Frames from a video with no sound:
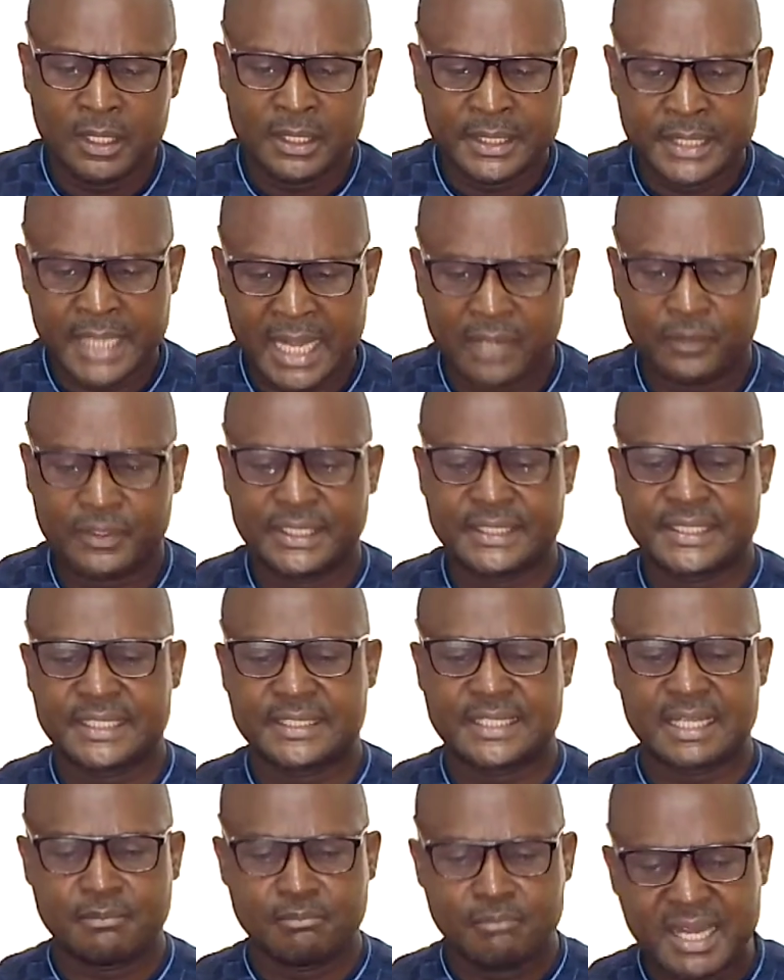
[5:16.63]
Now, it
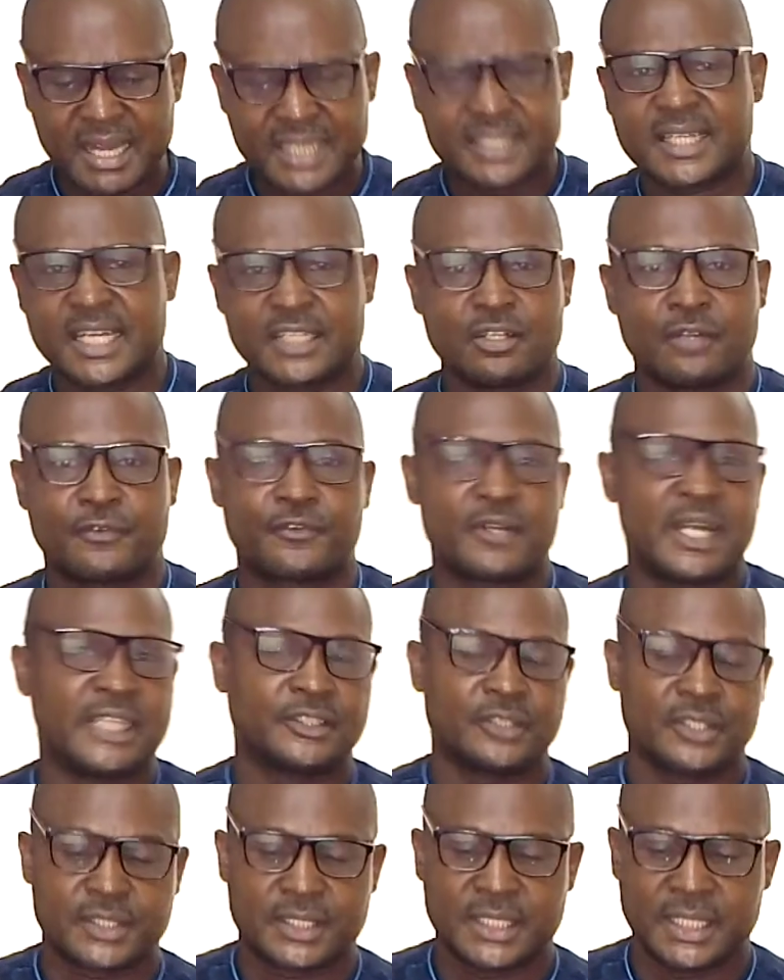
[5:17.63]
is a message of
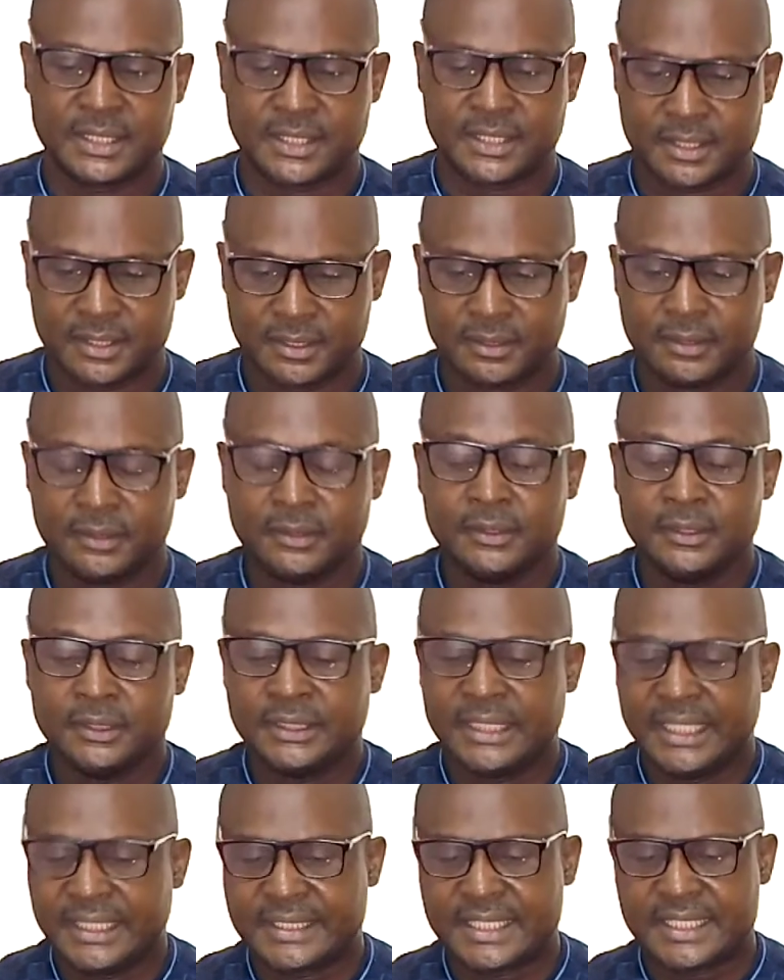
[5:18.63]
righteousness.
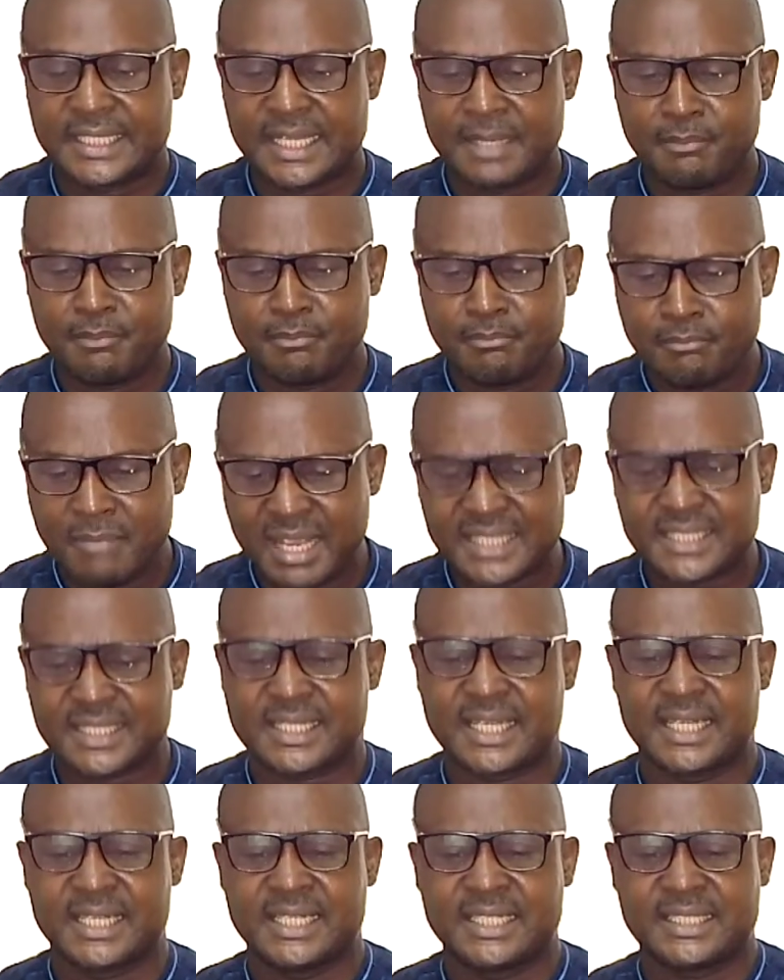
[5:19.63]
It is the
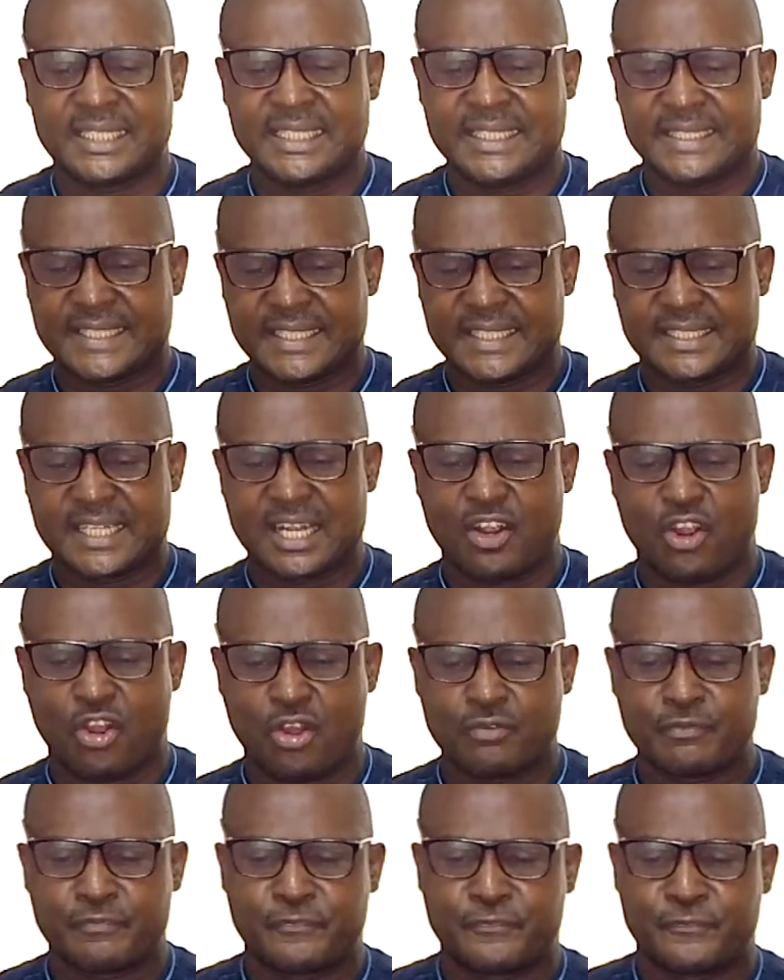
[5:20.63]
message, it is the
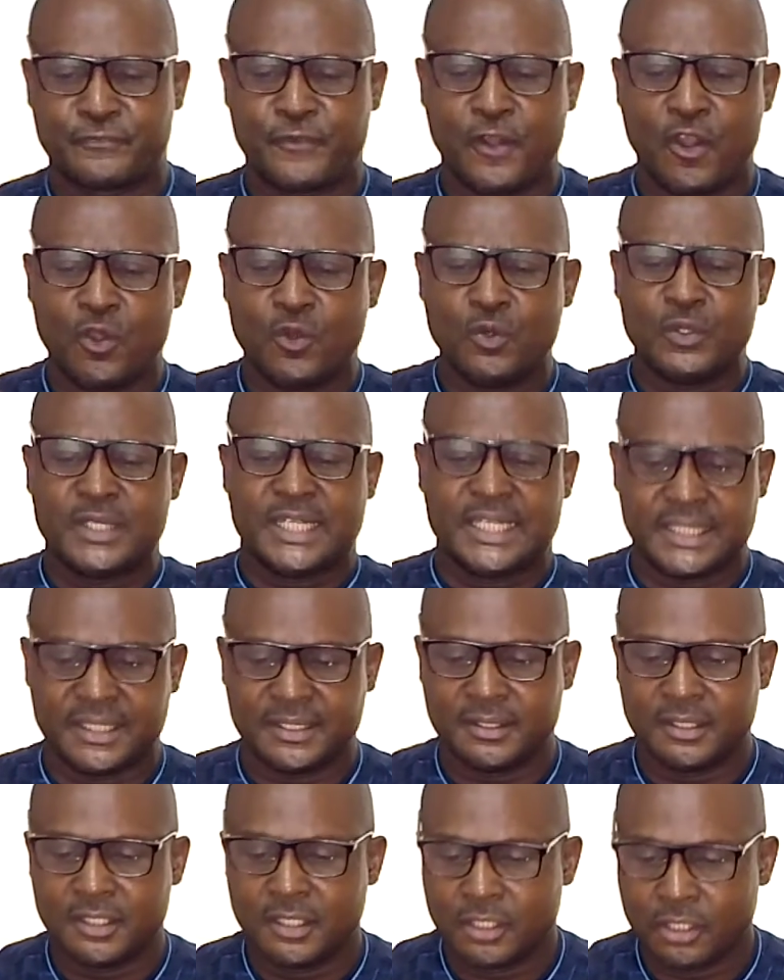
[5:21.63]

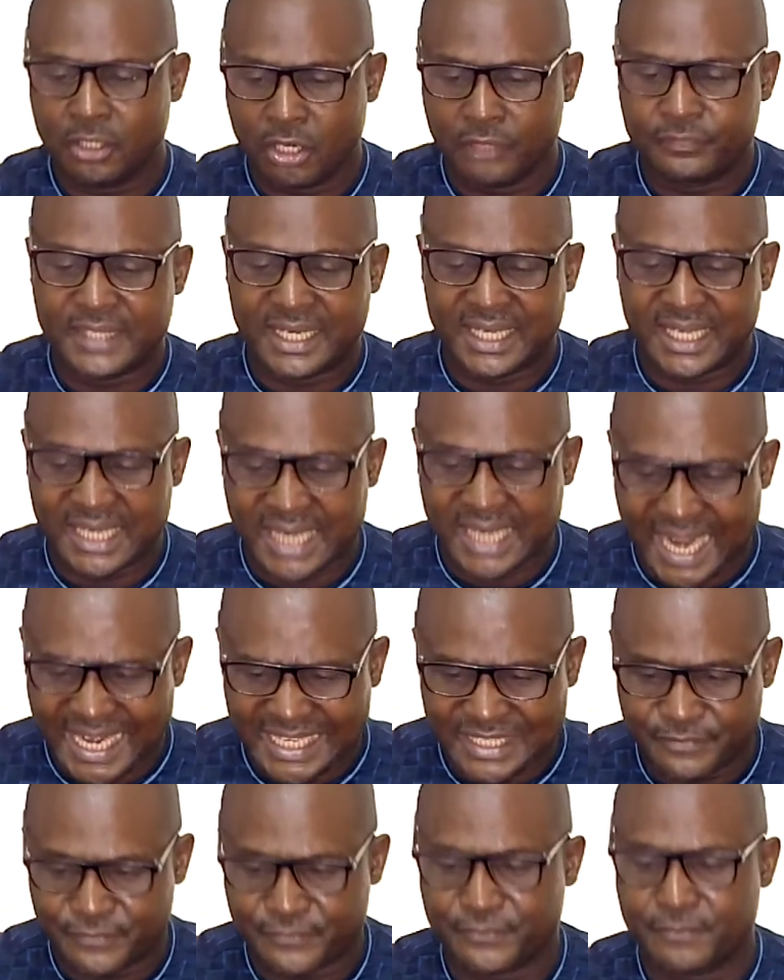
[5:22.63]
unfolding of the
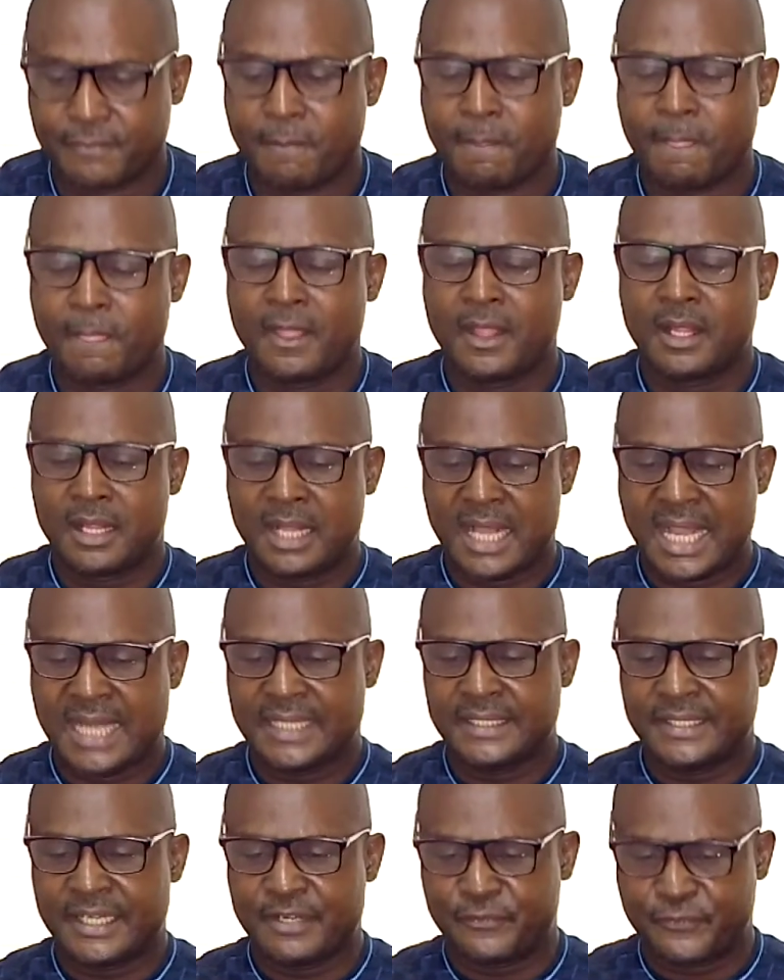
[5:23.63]
life
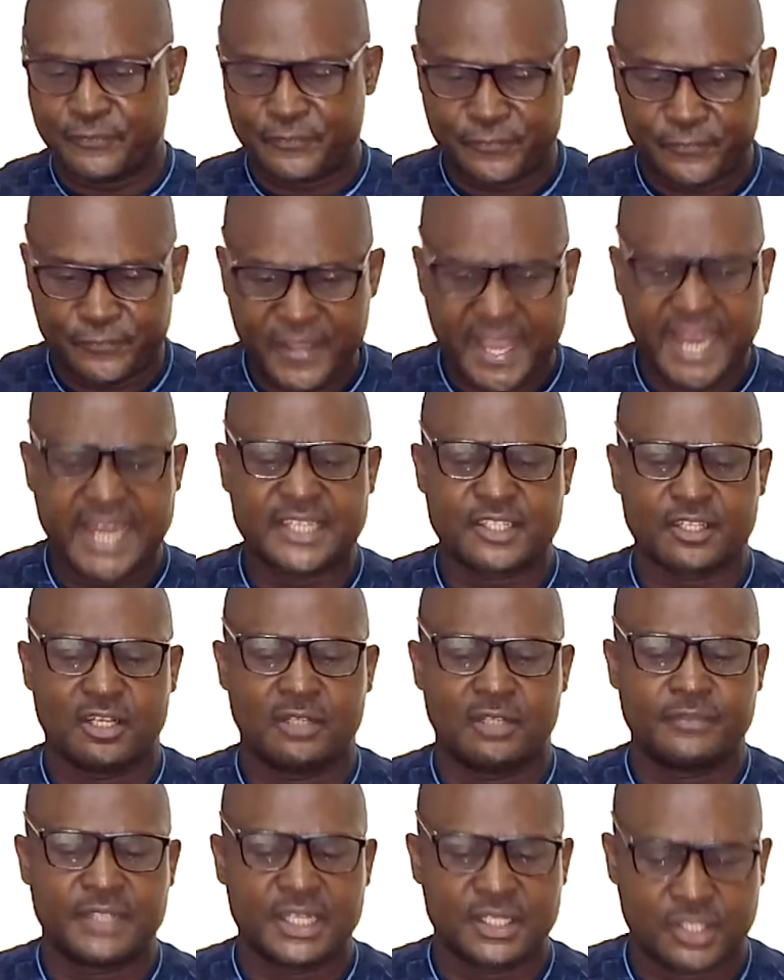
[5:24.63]
and the faith
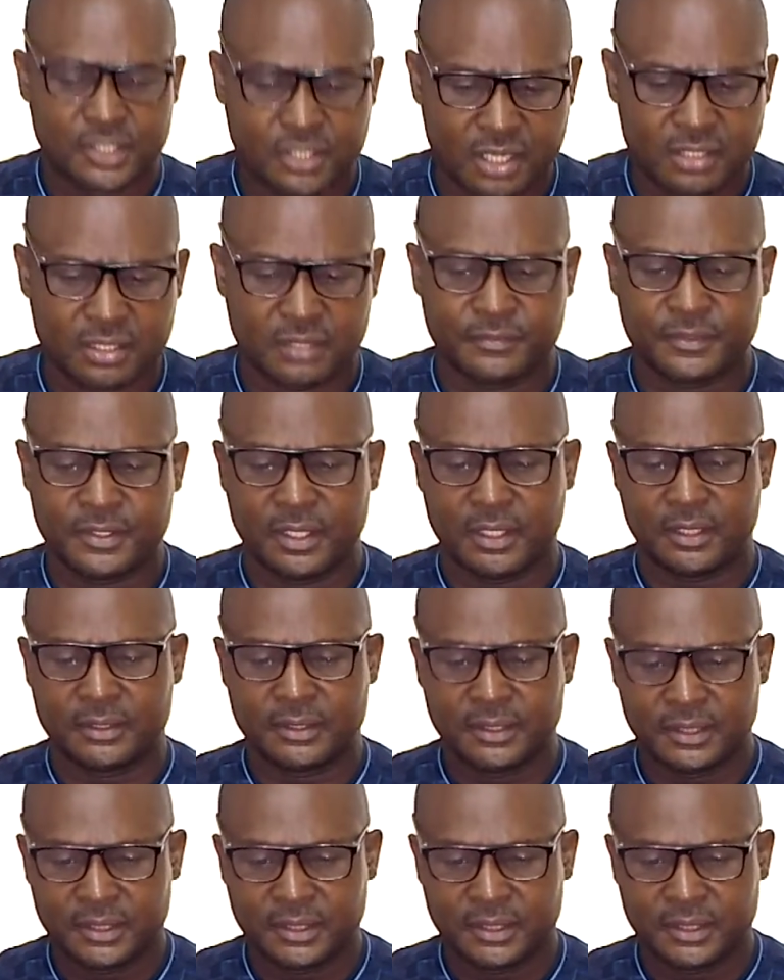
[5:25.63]
of the Son of God.